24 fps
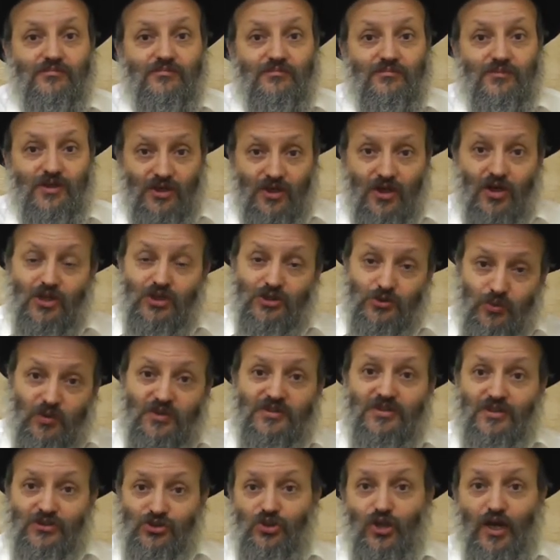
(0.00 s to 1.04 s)
Because
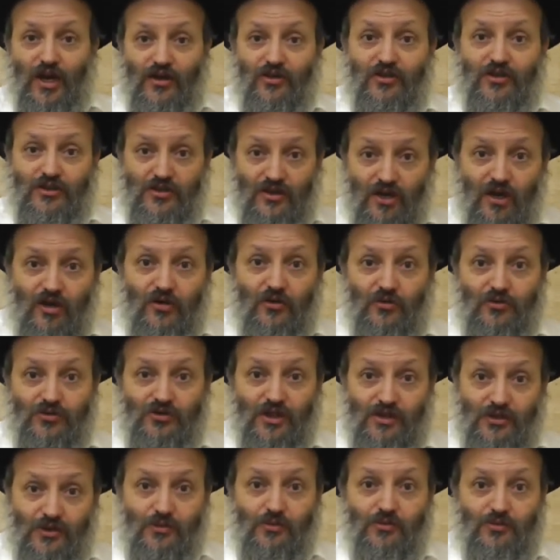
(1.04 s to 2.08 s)
when the chariot goes
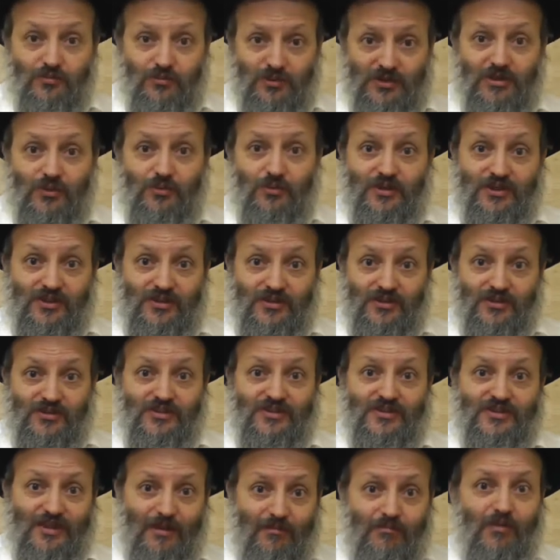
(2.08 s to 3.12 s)
with the
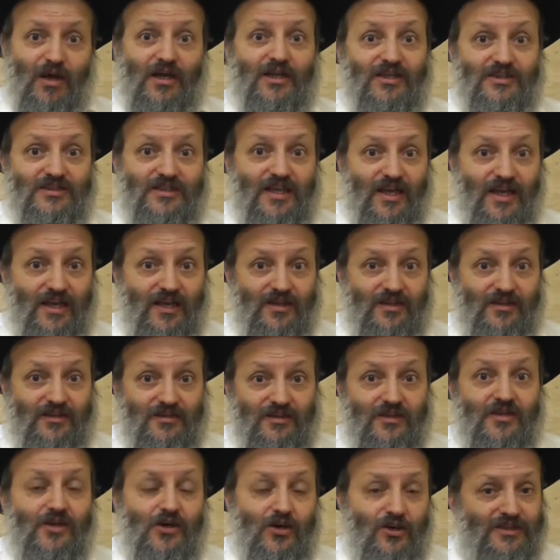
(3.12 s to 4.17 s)
wheels in a muddy day,
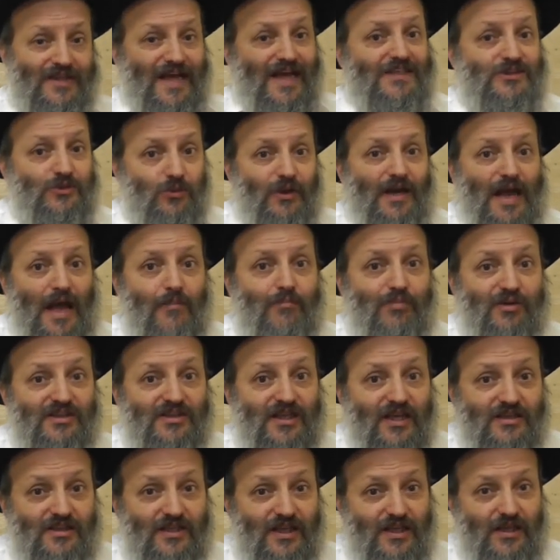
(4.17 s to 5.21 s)
when that's what happened
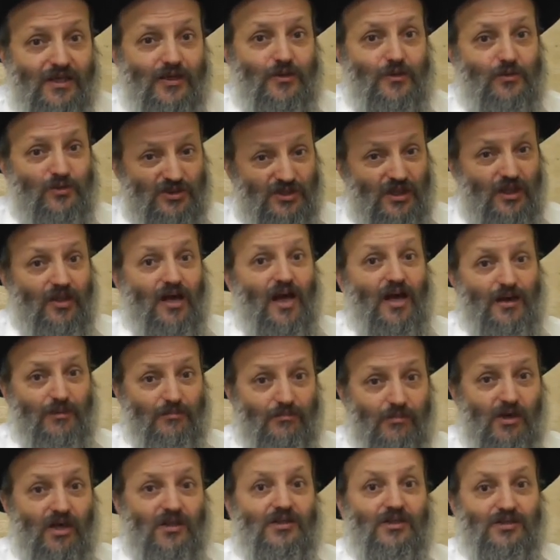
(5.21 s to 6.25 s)
that day, it was a lot of
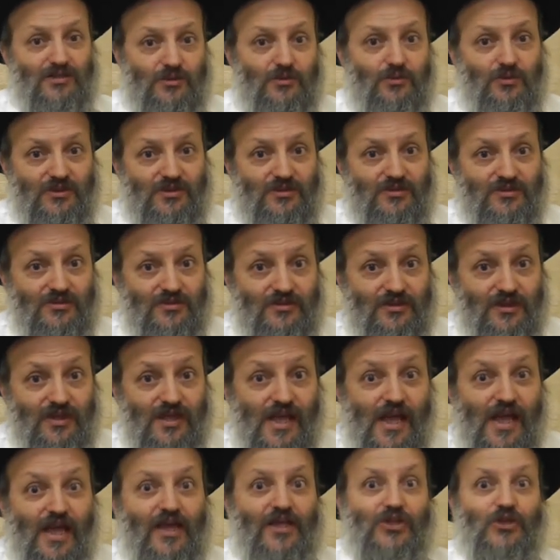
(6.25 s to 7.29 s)
mud on the wheels.
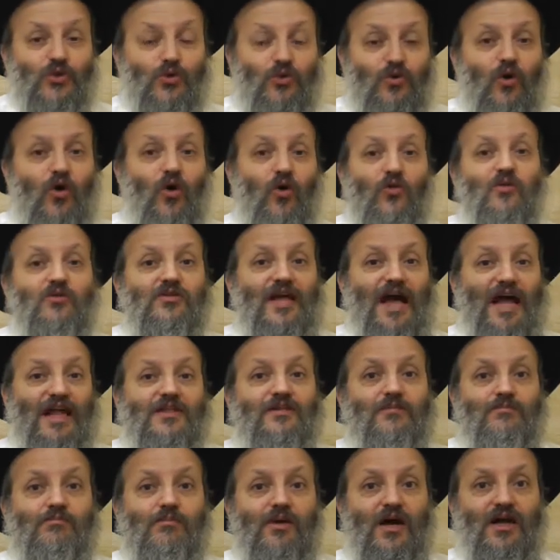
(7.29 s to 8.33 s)
He took all
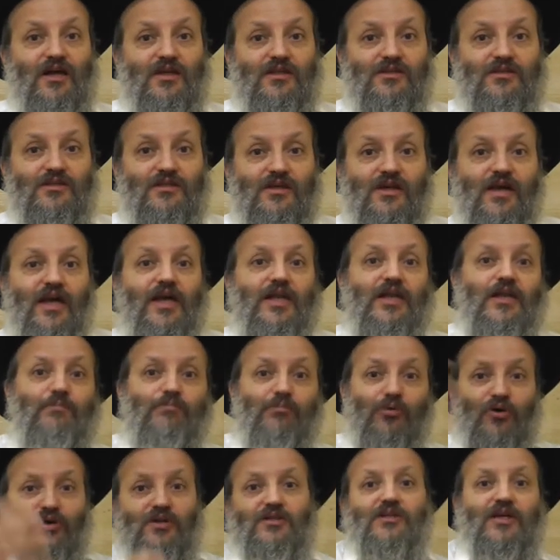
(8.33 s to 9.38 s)
that mud and he
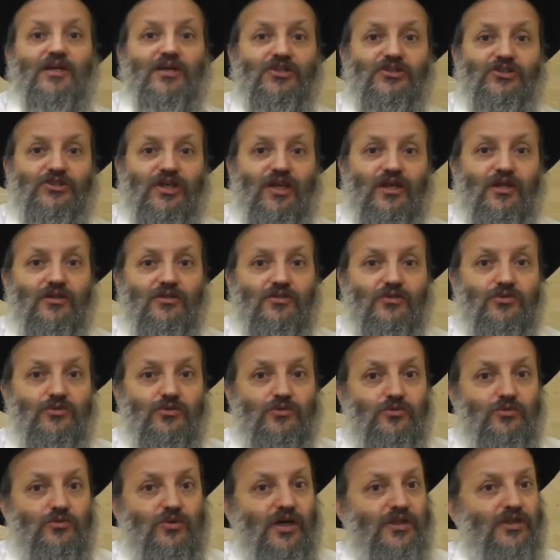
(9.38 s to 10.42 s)
put it on a scale
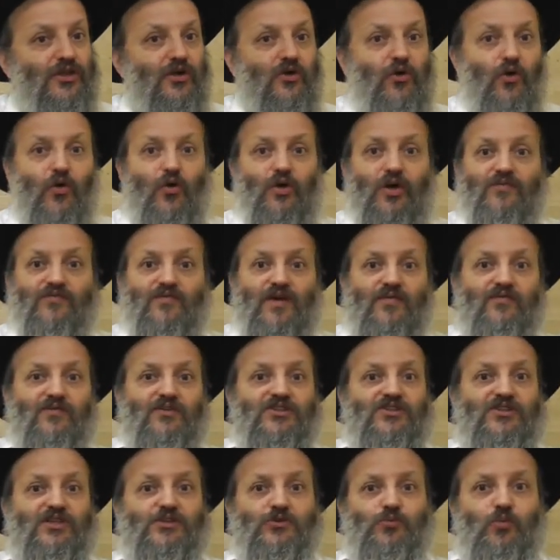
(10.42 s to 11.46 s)
too. And the court of heaven
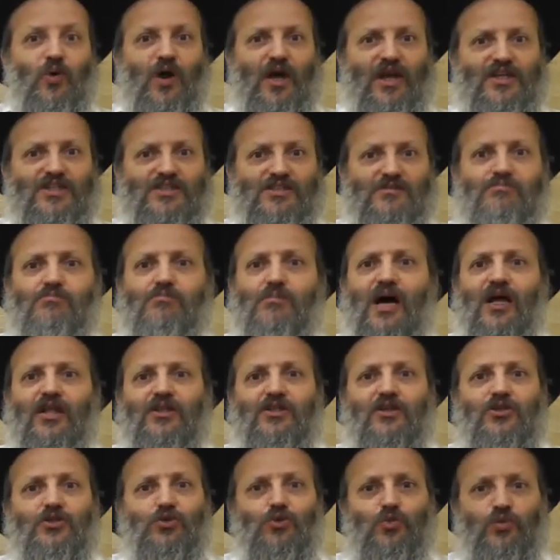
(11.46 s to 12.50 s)
says, what is
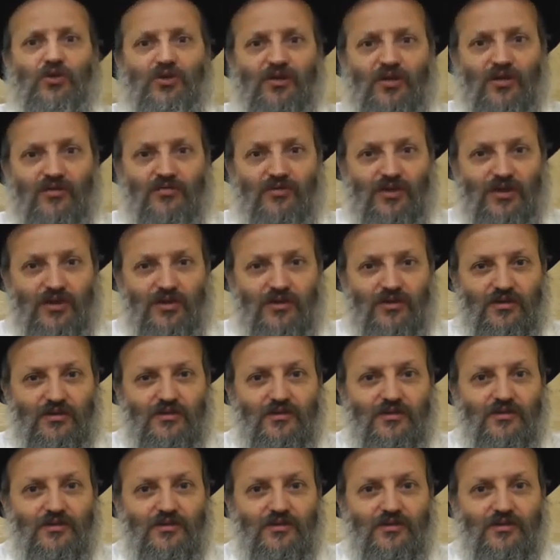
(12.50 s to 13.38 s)
mud doing over here?